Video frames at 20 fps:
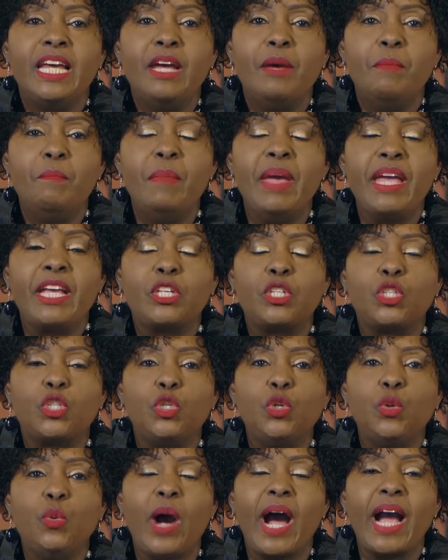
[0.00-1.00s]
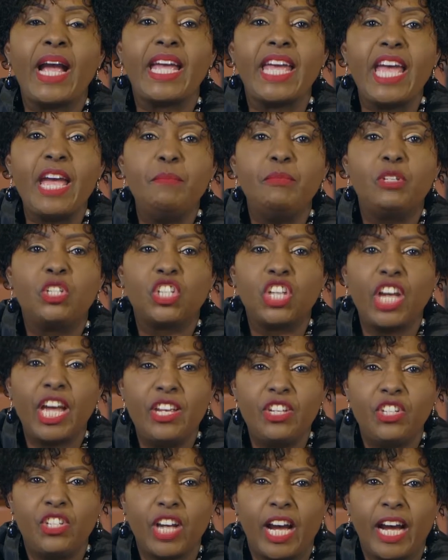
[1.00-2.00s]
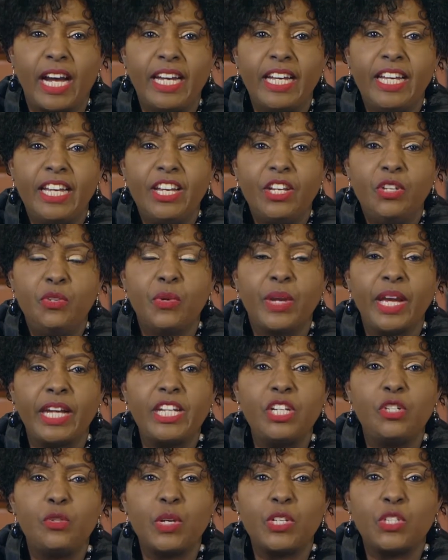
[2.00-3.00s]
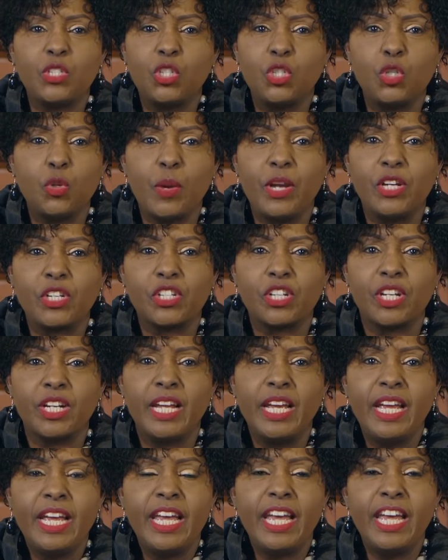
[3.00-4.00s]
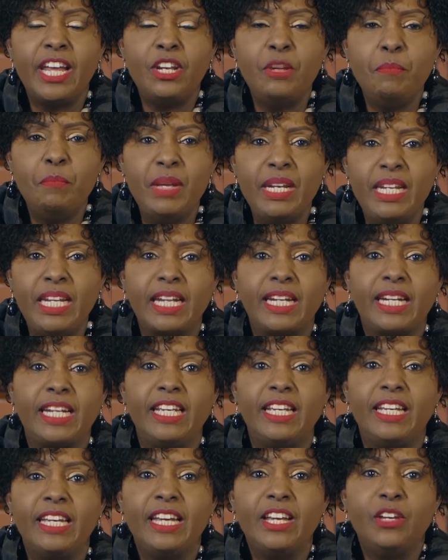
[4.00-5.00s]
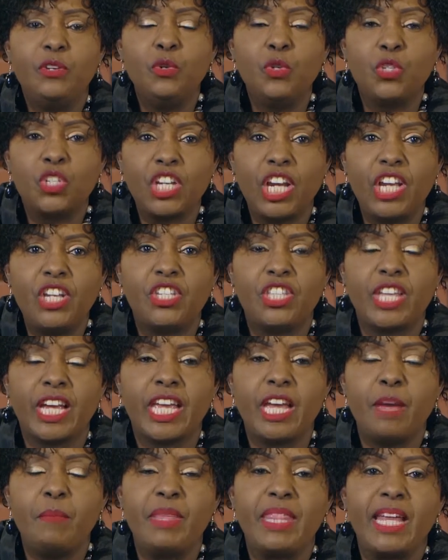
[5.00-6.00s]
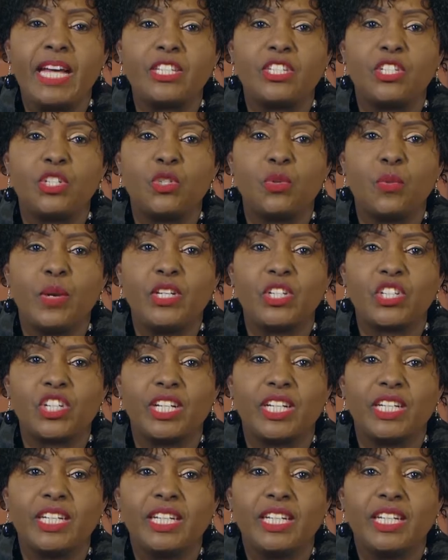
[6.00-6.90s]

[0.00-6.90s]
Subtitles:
makes you a game changer. You get into a situation and immediately you change the game in that situation.